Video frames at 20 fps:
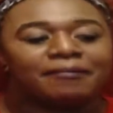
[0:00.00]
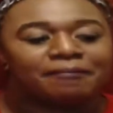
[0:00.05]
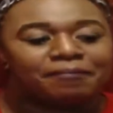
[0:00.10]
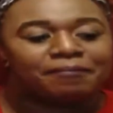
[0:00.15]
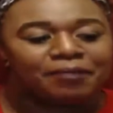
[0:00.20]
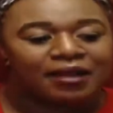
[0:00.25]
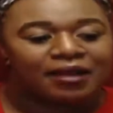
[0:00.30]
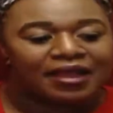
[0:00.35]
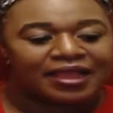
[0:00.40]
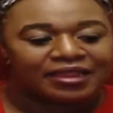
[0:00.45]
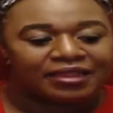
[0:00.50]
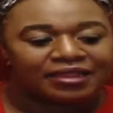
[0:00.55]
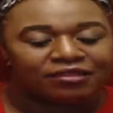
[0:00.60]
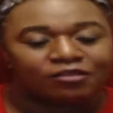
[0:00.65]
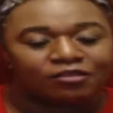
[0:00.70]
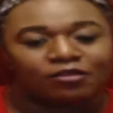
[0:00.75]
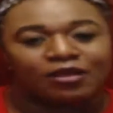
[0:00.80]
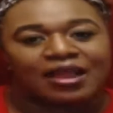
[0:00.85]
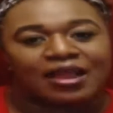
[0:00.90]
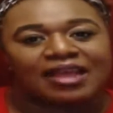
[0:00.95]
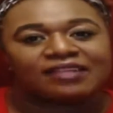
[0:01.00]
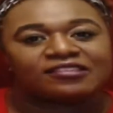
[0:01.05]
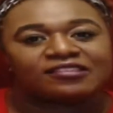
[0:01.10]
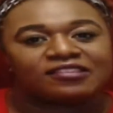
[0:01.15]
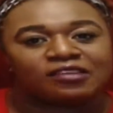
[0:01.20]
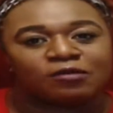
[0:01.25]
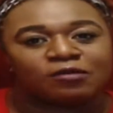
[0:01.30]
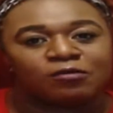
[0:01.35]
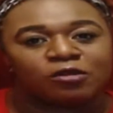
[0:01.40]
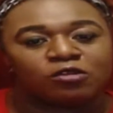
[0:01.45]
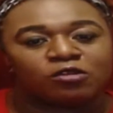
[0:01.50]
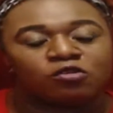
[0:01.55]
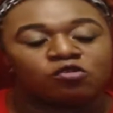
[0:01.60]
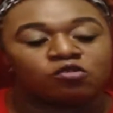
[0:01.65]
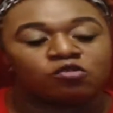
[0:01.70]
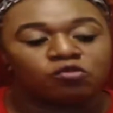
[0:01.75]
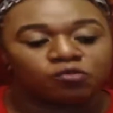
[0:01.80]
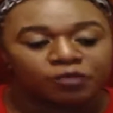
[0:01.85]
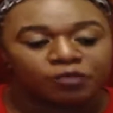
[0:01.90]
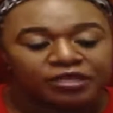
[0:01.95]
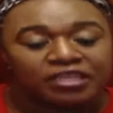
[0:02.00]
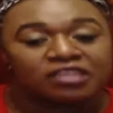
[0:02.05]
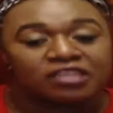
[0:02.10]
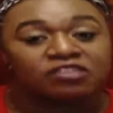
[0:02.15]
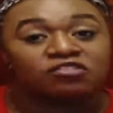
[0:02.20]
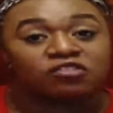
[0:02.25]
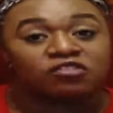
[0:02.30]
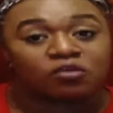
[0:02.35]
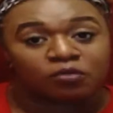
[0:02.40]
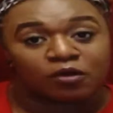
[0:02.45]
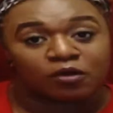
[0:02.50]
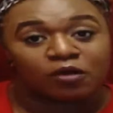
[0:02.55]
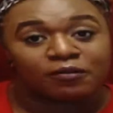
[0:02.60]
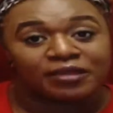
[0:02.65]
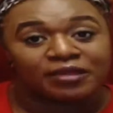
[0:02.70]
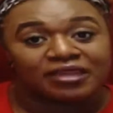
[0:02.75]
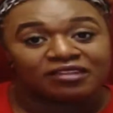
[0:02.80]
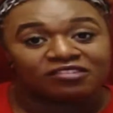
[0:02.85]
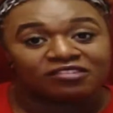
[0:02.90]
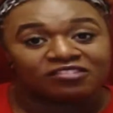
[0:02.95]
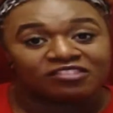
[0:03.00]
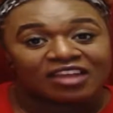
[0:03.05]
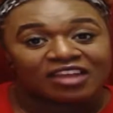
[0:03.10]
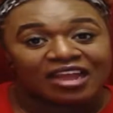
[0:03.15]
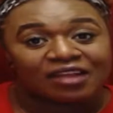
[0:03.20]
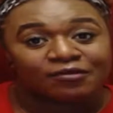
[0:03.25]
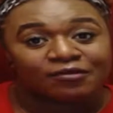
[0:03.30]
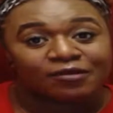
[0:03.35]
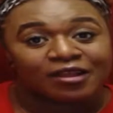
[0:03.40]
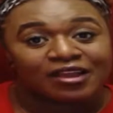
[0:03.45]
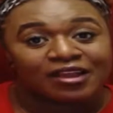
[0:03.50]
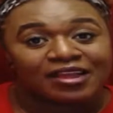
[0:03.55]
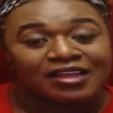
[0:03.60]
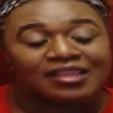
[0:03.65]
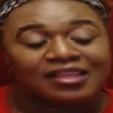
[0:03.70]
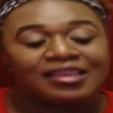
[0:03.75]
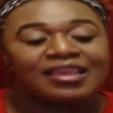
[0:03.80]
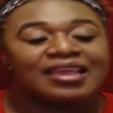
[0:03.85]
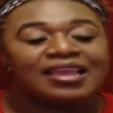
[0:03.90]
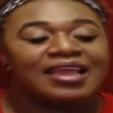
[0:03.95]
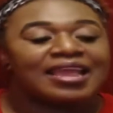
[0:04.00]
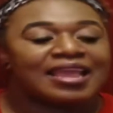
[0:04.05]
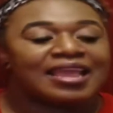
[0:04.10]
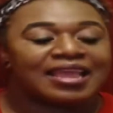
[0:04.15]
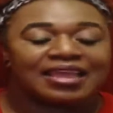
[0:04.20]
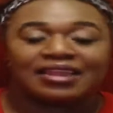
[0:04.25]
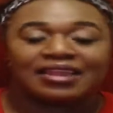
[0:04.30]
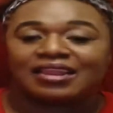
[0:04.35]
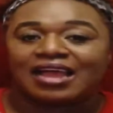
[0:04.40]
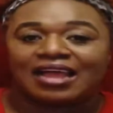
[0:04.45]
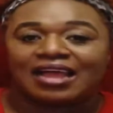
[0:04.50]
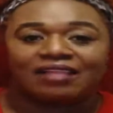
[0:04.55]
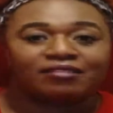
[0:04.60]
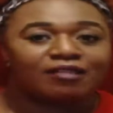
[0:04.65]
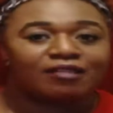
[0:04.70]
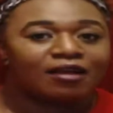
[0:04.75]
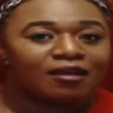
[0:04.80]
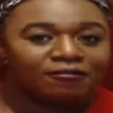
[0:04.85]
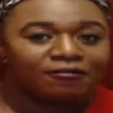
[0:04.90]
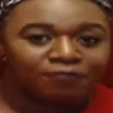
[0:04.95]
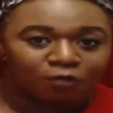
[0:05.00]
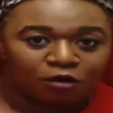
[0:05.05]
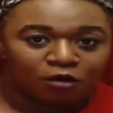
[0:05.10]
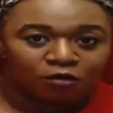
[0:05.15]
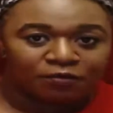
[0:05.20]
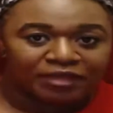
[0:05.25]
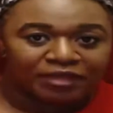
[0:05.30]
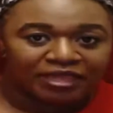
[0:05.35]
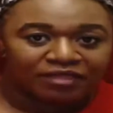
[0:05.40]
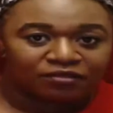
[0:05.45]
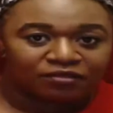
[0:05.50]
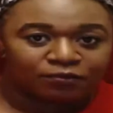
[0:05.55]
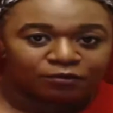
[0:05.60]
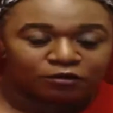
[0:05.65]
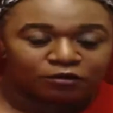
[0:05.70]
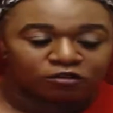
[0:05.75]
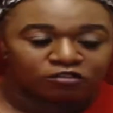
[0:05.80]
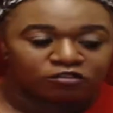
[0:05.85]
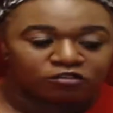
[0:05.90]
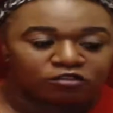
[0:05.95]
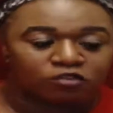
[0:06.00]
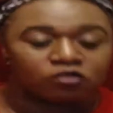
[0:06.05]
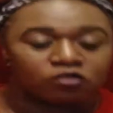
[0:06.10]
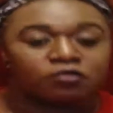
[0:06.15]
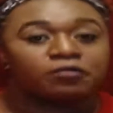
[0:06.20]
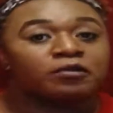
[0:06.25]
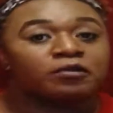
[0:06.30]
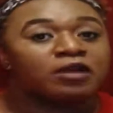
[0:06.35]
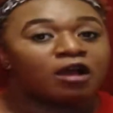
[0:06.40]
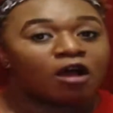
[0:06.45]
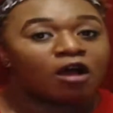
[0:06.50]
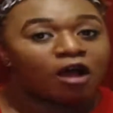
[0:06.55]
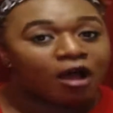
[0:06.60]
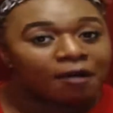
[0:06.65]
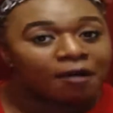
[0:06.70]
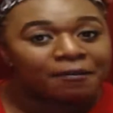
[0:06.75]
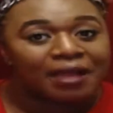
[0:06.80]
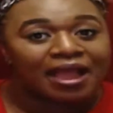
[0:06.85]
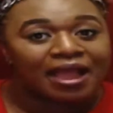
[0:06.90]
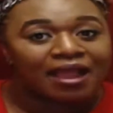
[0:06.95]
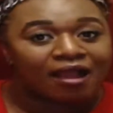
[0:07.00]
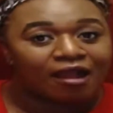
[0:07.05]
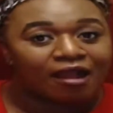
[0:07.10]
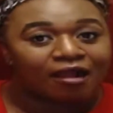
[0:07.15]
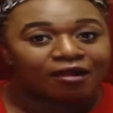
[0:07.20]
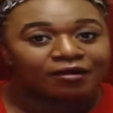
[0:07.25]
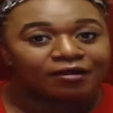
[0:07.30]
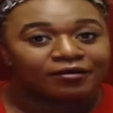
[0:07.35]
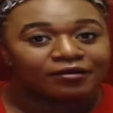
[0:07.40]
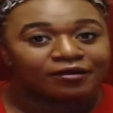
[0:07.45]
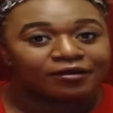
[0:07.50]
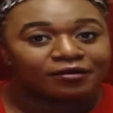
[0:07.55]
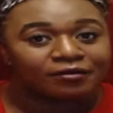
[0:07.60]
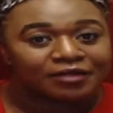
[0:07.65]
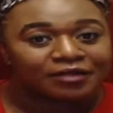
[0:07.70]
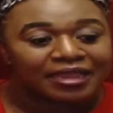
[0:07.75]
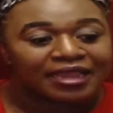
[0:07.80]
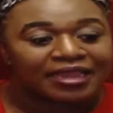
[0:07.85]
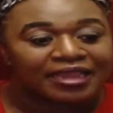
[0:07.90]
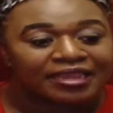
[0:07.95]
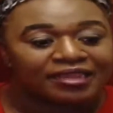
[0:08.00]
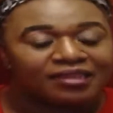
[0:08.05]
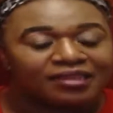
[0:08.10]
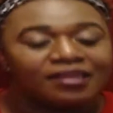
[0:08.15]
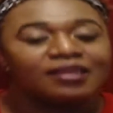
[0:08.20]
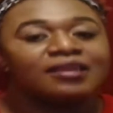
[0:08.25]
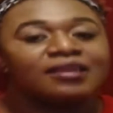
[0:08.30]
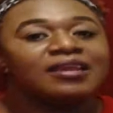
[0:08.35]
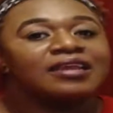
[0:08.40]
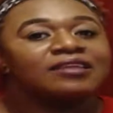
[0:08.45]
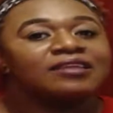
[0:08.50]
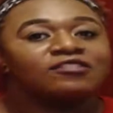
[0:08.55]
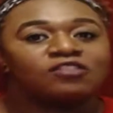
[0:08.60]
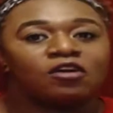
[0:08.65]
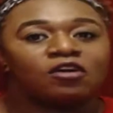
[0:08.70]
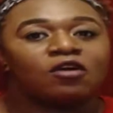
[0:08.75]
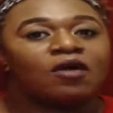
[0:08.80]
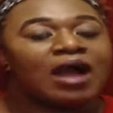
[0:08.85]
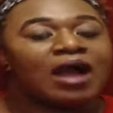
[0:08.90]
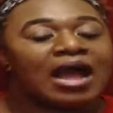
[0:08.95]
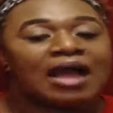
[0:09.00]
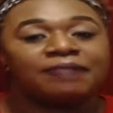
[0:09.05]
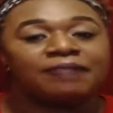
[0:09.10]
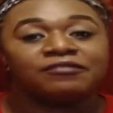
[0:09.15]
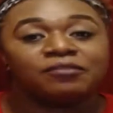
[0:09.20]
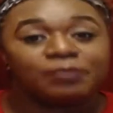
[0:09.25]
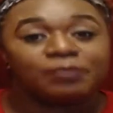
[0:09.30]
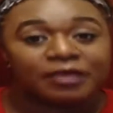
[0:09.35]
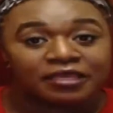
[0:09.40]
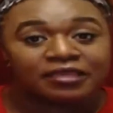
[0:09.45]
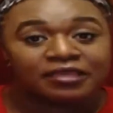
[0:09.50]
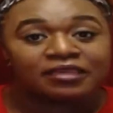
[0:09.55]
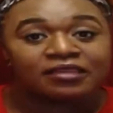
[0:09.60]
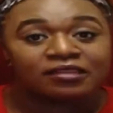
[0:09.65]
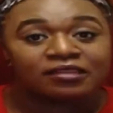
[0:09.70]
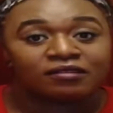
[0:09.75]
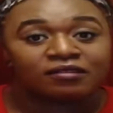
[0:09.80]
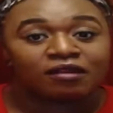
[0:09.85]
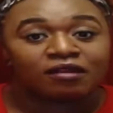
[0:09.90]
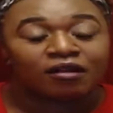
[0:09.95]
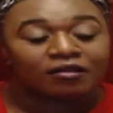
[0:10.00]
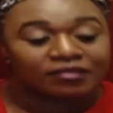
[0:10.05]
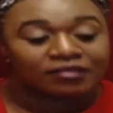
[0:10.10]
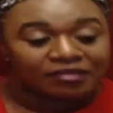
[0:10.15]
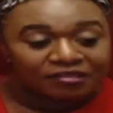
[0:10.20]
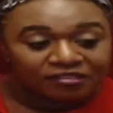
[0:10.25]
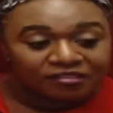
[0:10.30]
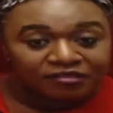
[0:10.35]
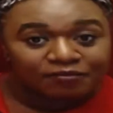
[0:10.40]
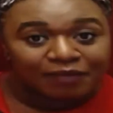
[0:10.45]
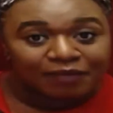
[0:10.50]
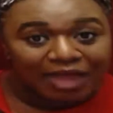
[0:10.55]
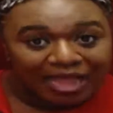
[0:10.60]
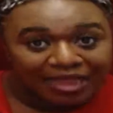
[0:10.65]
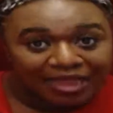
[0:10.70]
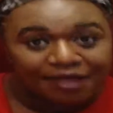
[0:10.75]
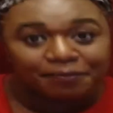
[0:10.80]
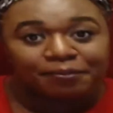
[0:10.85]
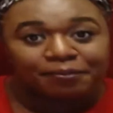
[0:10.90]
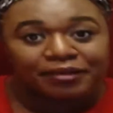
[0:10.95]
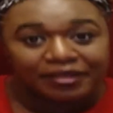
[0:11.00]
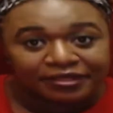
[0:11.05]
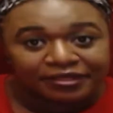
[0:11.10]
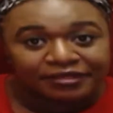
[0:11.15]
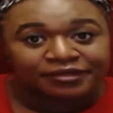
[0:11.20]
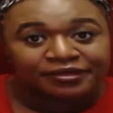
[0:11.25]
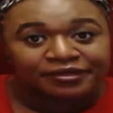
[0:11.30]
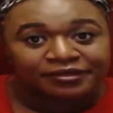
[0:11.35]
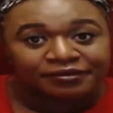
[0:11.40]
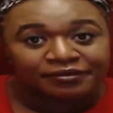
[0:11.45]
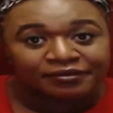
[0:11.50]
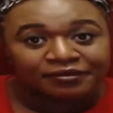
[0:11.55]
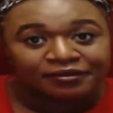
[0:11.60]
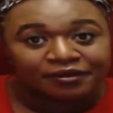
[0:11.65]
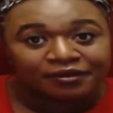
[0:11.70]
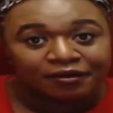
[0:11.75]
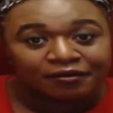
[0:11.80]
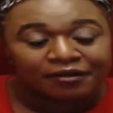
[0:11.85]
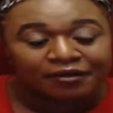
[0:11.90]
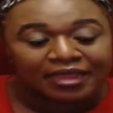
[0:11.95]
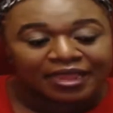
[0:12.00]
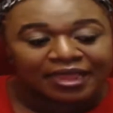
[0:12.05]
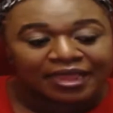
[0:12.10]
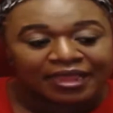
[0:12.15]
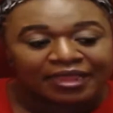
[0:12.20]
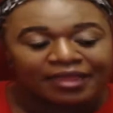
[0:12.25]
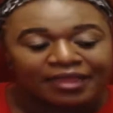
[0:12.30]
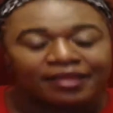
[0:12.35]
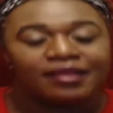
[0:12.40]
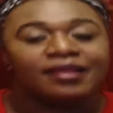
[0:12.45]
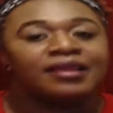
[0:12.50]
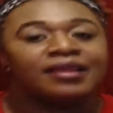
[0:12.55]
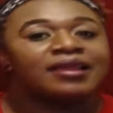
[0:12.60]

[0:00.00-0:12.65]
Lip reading: But, you know, as someone who reads the romance genre, and I love romance Booktube with all my heart, okay? So I'm speaking, this is my opinion, okay?